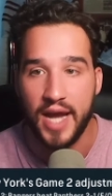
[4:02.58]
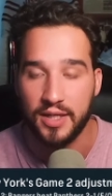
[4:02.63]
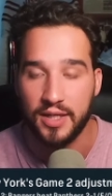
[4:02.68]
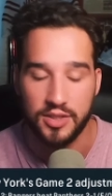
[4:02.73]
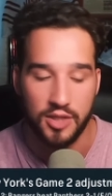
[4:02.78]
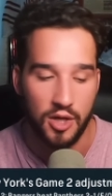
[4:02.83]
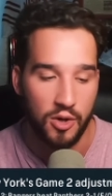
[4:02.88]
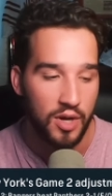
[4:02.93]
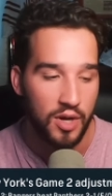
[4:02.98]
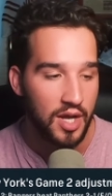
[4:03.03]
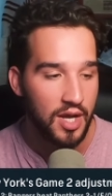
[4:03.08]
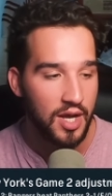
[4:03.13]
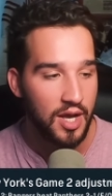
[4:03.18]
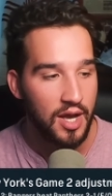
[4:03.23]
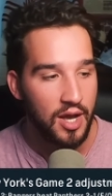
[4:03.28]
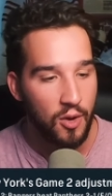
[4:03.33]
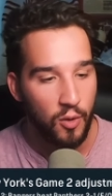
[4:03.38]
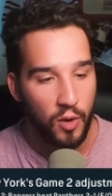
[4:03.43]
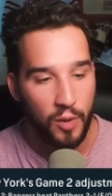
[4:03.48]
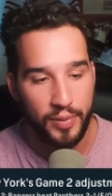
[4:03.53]
Yeah. So
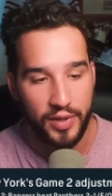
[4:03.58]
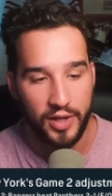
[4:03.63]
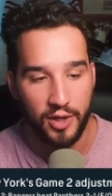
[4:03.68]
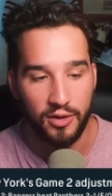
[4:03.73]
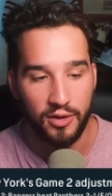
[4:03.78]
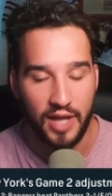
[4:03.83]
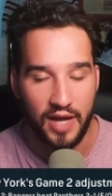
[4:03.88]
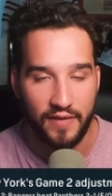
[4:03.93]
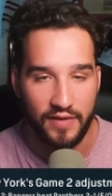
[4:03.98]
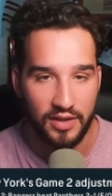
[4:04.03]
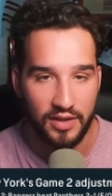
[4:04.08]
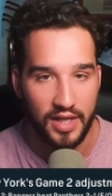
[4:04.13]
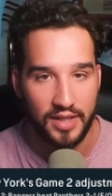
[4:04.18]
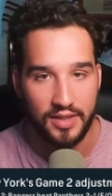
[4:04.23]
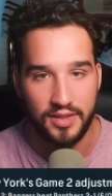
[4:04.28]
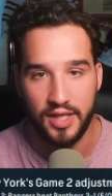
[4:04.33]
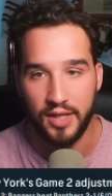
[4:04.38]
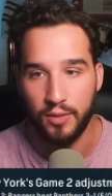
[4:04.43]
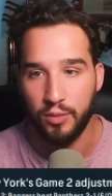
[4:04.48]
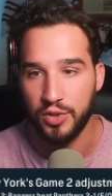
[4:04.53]
what Peter
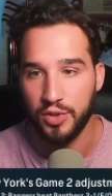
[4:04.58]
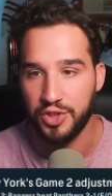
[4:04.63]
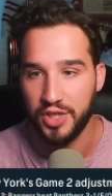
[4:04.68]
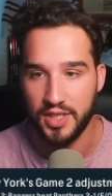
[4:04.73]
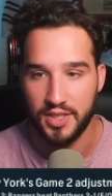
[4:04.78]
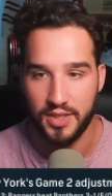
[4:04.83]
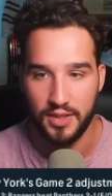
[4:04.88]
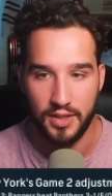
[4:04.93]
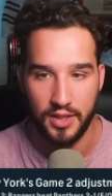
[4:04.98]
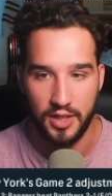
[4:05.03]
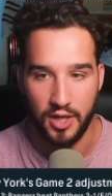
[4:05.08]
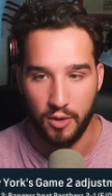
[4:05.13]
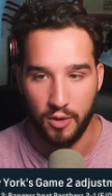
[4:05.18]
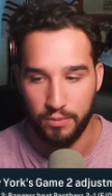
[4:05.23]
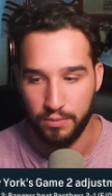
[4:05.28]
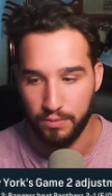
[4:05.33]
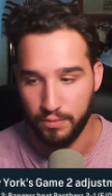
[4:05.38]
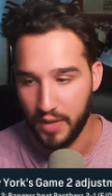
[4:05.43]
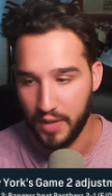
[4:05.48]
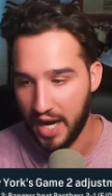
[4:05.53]
Laviolette did was just, you
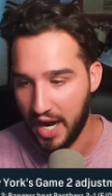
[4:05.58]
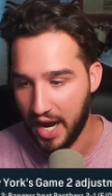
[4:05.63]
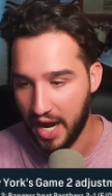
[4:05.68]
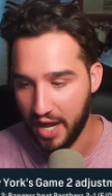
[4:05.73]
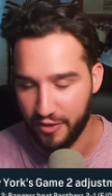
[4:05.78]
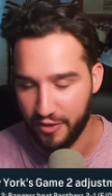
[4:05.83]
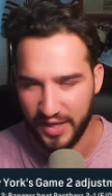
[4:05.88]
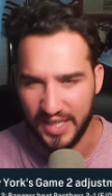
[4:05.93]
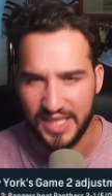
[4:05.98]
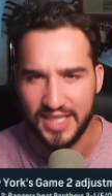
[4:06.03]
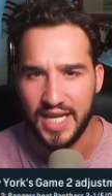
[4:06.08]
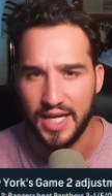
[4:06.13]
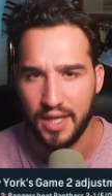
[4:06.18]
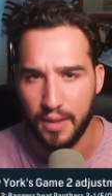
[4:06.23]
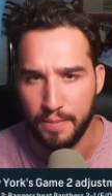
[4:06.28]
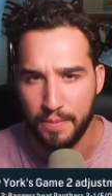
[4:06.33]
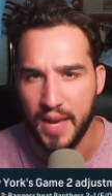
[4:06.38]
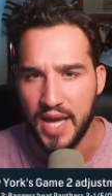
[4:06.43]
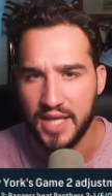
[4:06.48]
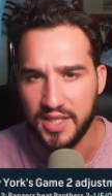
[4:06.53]
know, I think
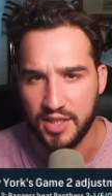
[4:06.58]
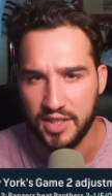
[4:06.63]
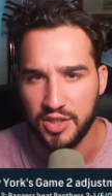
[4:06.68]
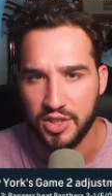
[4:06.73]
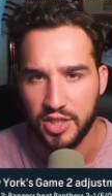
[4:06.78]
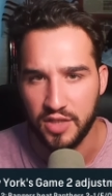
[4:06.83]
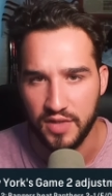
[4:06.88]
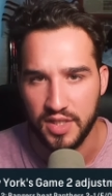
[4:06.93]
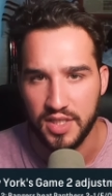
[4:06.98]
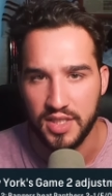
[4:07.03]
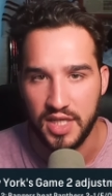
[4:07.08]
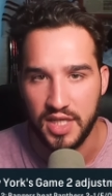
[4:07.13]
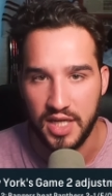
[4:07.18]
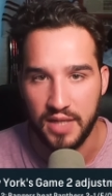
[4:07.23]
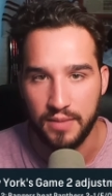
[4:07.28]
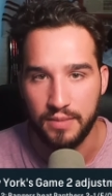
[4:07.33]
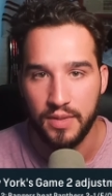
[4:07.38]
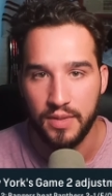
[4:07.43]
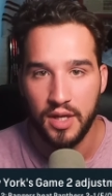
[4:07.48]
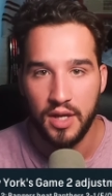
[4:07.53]
send a message to this
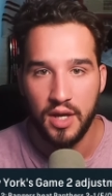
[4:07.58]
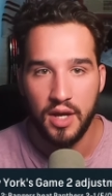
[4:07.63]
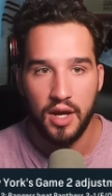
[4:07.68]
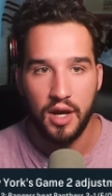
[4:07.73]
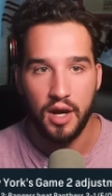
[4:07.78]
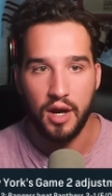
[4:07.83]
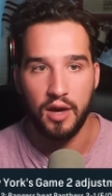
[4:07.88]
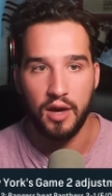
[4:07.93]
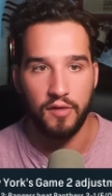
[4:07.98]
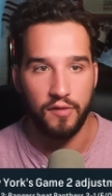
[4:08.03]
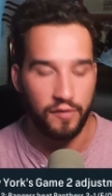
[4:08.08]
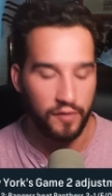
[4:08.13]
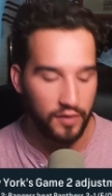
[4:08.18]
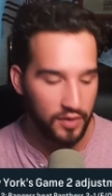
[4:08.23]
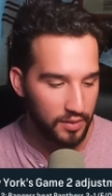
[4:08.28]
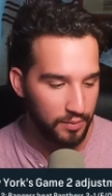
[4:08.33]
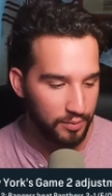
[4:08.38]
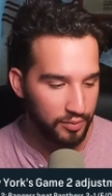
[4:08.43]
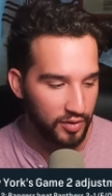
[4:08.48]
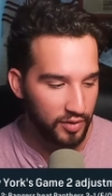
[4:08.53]
team
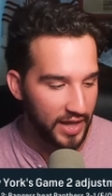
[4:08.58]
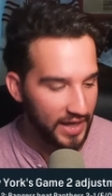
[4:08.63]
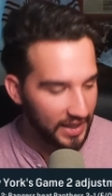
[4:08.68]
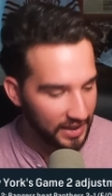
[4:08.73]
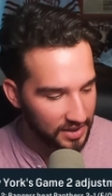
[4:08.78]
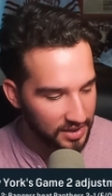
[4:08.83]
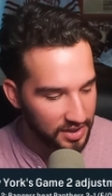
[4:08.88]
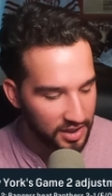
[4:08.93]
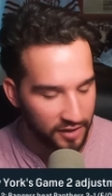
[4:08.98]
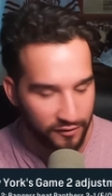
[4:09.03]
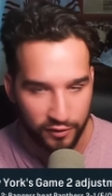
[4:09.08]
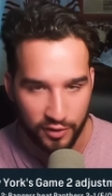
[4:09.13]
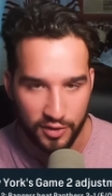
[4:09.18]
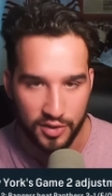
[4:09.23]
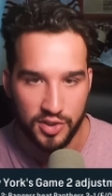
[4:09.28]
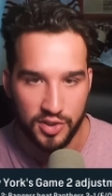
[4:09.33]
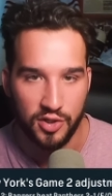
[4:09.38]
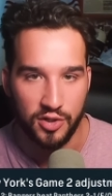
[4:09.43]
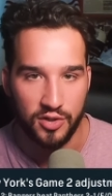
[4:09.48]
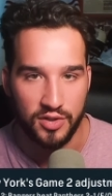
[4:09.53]
of playing a
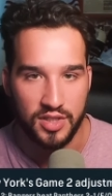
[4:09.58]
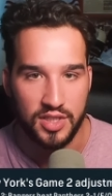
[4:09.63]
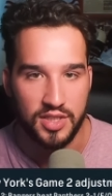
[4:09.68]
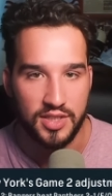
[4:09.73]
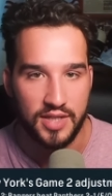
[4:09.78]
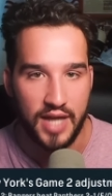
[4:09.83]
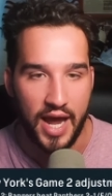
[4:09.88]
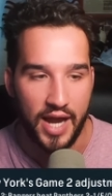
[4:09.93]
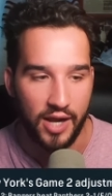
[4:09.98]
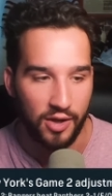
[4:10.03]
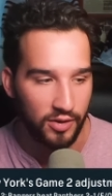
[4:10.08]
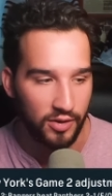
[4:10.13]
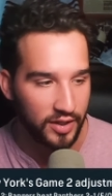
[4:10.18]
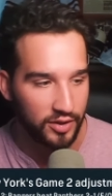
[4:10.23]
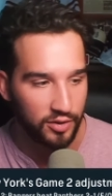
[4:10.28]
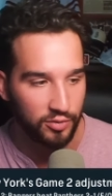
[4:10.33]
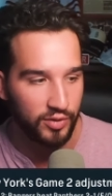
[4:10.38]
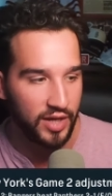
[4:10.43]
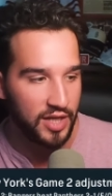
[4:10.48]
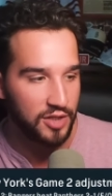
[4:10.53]
different certain style.
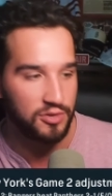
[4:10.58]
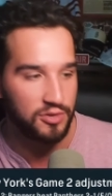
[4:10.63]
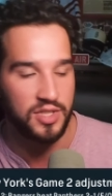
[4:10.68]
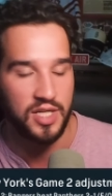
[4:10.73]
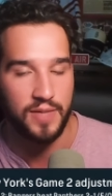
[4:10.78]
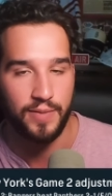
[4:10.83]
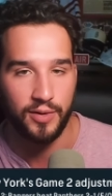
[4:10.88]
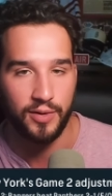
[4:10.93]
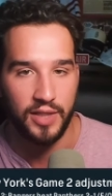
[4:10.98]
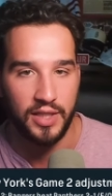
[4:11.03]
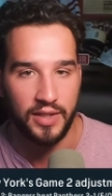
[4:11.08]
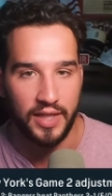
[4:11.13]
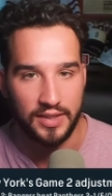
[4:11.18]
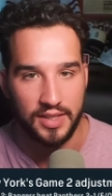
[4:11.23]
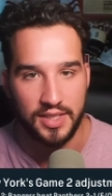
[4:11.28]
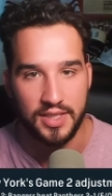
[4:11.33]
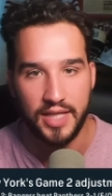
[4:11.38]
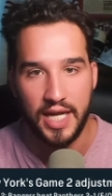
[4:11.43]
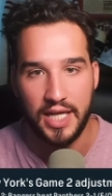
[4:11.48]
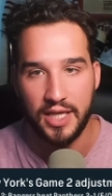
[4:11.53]
Like the Rangers typically
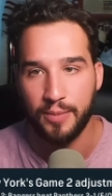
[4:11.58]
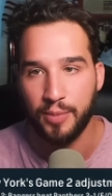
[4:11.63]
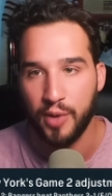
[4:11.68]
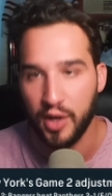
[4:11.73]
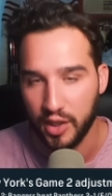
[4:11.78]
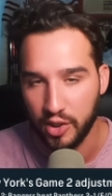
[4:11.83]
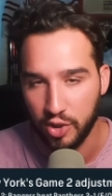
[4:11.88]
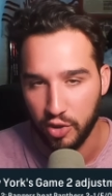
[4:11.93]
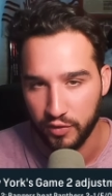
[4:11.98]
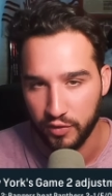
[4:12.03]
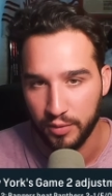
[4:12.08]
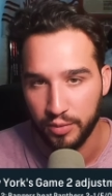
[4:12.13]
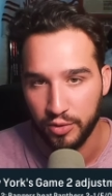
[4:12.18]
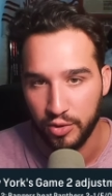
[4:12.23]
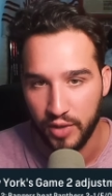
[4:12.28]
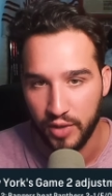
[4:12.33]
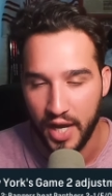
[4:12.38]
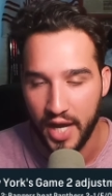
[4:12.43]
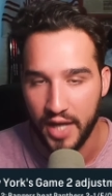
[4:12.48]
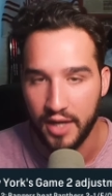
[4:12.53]
like to skate the puck in over the
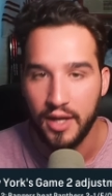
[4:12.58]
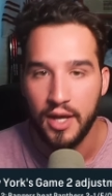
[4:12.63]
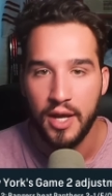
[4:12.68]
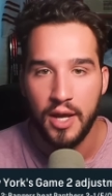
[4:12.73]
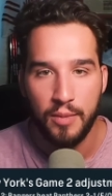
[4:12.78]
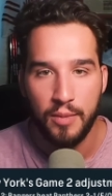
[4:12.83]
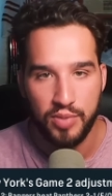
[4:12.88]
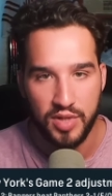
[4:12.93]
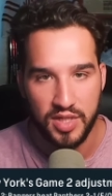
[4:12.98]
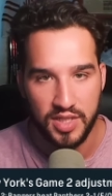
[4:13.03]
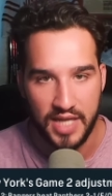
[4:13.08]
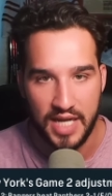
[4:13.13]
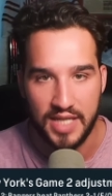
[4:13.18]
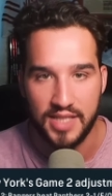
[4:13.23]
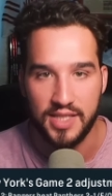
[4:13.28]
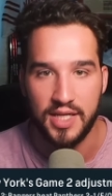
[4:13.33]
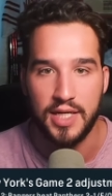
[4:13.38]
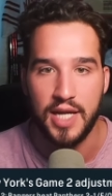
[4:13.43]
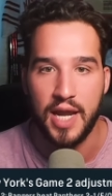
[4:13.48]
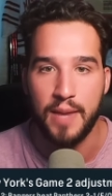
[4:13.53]
blue line,
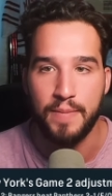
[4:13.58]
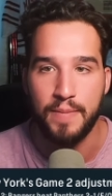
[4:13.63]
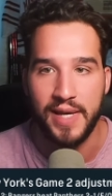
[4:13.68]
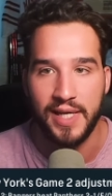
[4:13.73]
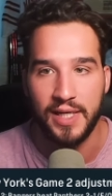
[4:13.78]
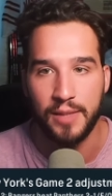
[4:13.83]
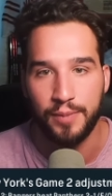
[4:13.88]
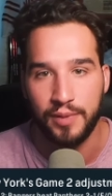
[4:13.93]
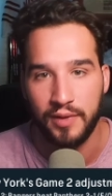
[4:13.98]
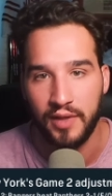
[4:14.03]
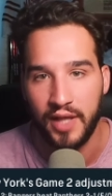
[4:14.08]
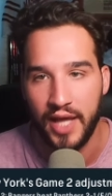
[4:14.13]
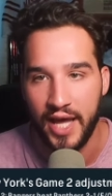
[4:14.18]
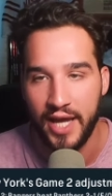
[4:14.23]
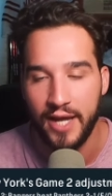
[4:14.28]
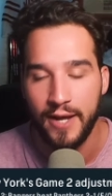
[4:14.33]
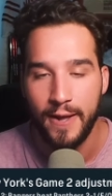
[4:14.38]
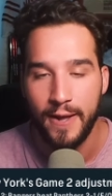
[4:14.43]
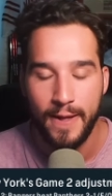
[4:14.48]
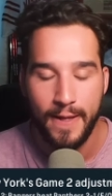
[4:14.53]
possess it, and make a
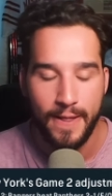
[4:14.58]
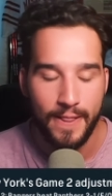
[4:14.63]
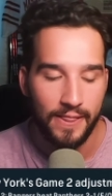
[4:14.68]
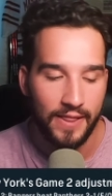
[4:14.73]
play.